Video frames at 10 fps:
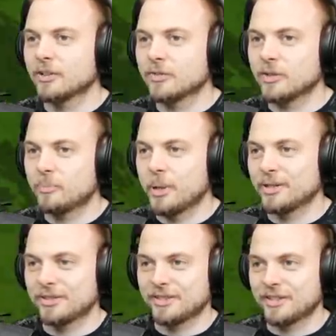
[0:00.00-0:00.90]
for the
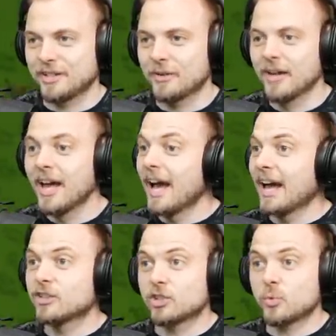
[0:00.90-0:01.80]
person to do.
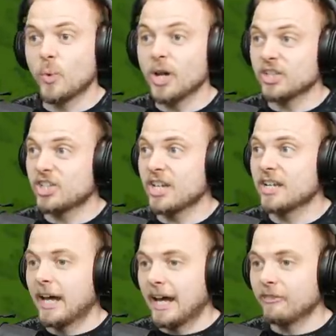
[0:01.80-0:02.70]
Just watching,
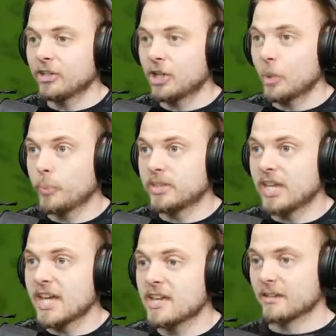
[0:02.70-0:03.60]
having a cup of
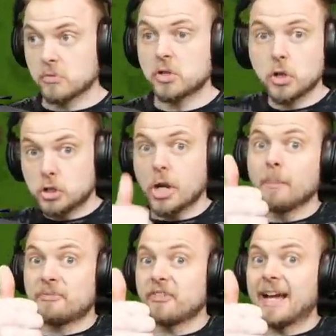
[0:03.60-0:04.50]
tea. Good
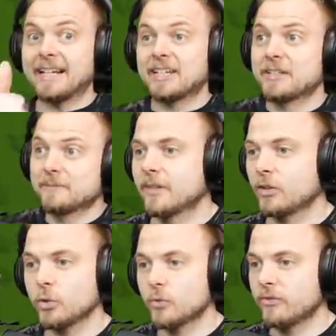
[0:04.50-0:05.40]
job, Frank.
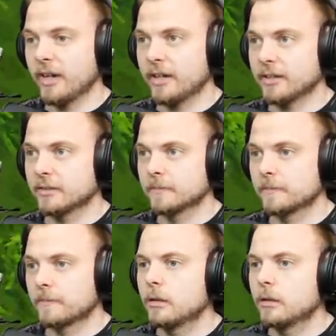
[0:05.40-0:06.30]
Don't know who Frank is.
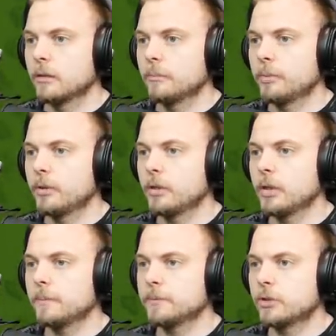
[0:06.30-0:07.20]
Pull
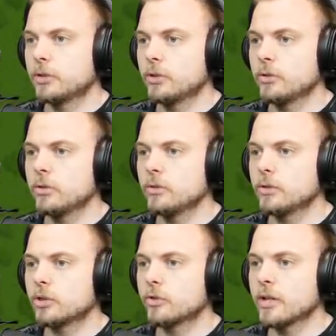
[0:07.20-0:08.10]
up to the
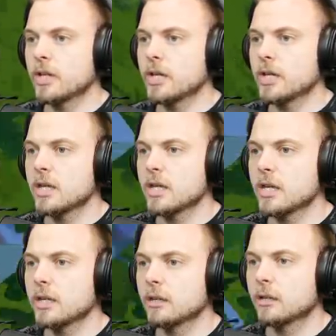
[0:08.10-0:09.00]

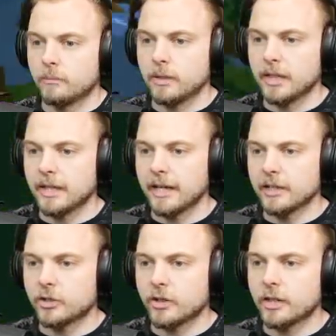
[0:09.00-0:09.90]
tree. Be like, hi,
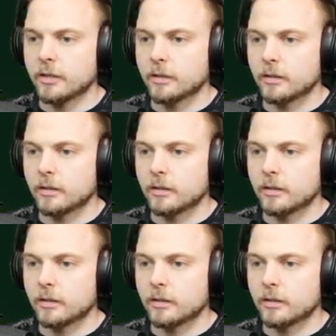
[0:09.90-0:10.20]
tree.